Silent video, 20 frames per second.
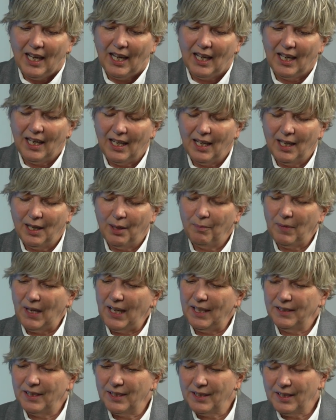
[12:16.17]

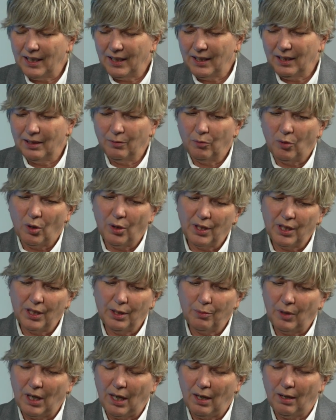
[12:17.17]
And the second one
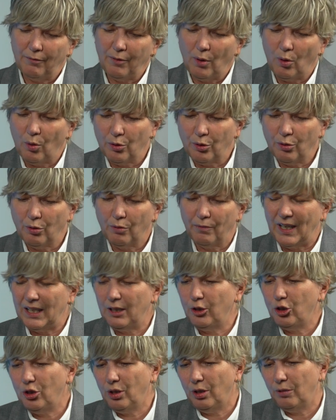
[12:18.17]
is we have also
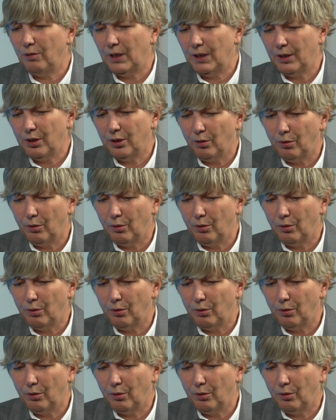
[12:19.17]
venturing.